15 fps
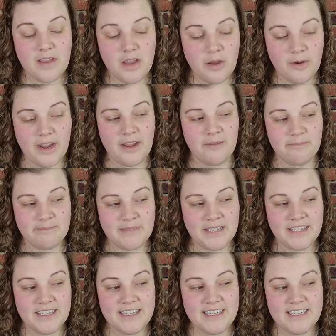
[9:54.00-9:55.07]
Okay,
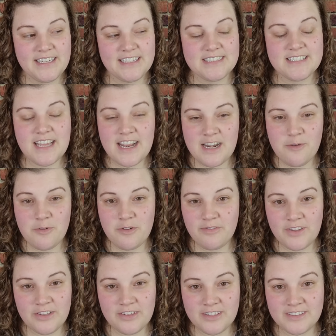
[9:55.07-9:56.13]
is anyone
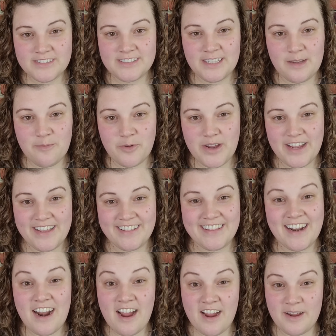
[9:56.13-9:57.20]
feeling the same way
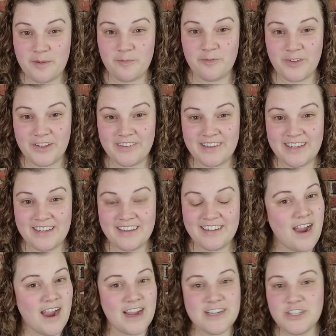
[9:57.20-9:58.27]
that I am feeling?
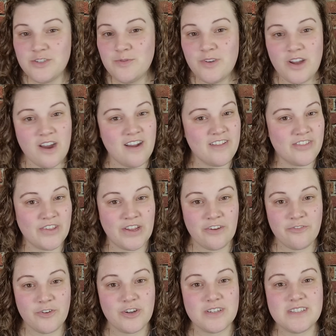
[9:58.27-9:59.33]
I do not think
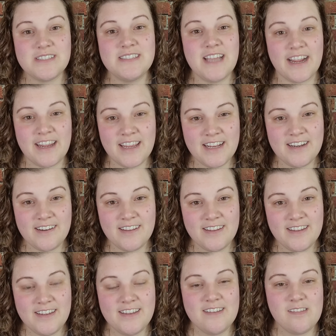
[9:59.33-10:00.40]
for a second
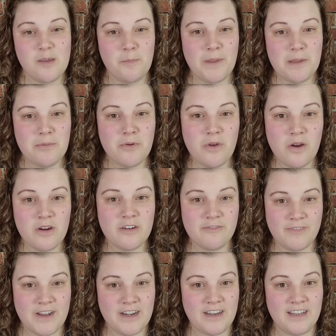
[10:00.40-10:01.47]
that people are
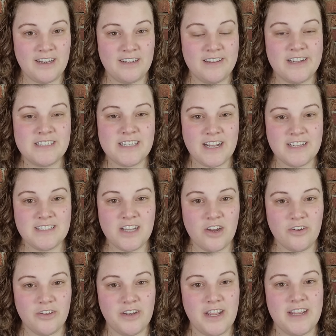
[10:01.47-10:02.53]
offended that Tess
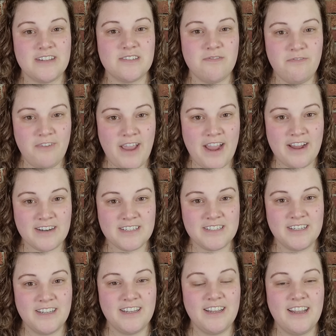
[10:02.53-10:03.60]
Holliday is fat
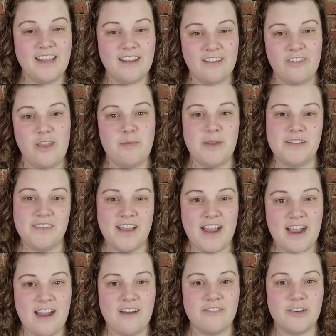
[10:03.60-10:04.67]
and claiming to
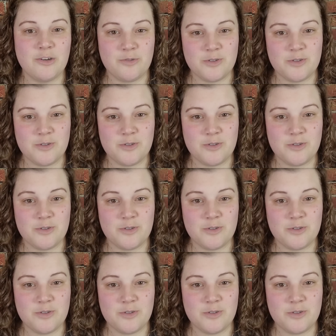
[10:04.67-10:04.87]
have a